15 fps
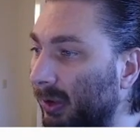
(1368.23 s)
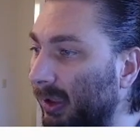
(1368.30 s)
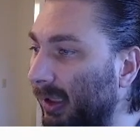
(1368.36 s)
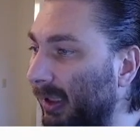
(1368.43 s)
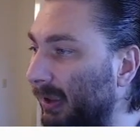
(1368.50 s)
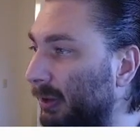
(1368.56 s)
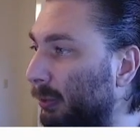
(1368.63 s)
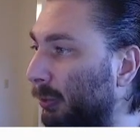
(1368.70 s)

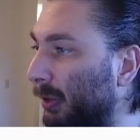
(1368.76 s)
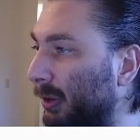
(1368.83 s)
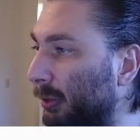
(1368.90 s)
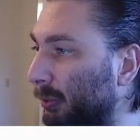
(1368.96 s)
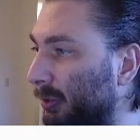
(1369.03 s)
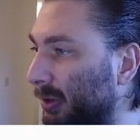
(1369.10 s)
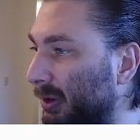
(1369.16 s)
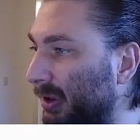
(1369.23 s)
it's going to
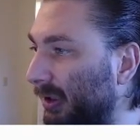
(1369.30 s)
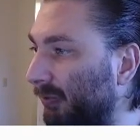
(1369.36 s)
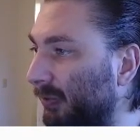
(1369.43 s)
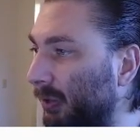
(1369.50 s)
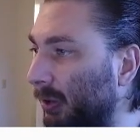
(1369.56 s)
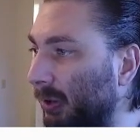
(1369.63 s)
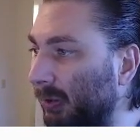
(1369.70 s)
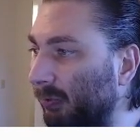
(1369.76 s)
shift
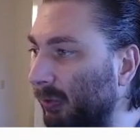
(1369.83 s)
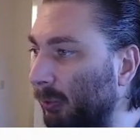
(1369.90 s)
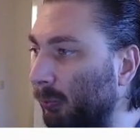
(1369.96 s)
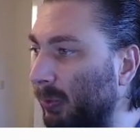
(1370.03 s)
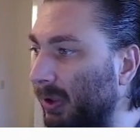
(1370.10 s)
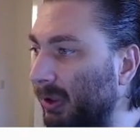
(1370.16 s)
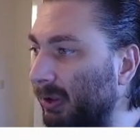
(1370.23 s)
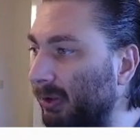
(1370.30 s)
over
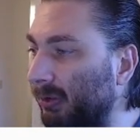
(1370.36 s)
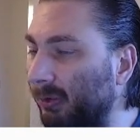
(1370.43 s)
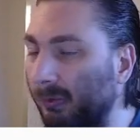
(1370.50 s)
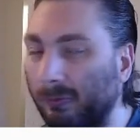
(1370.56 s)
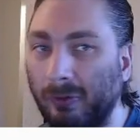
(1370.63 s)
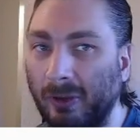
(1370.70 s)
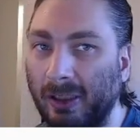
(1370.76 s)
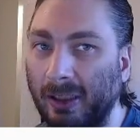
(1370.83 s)
1
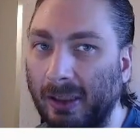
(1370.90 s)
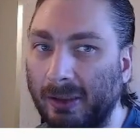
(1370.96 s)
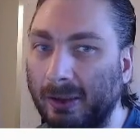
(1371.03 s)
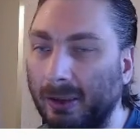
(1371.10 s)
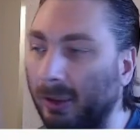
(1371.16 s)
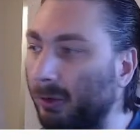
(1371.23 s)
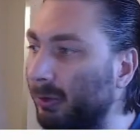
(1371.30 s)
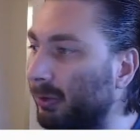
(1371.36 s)
for the next
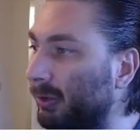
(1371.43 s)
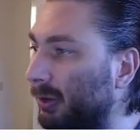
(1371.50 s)
color.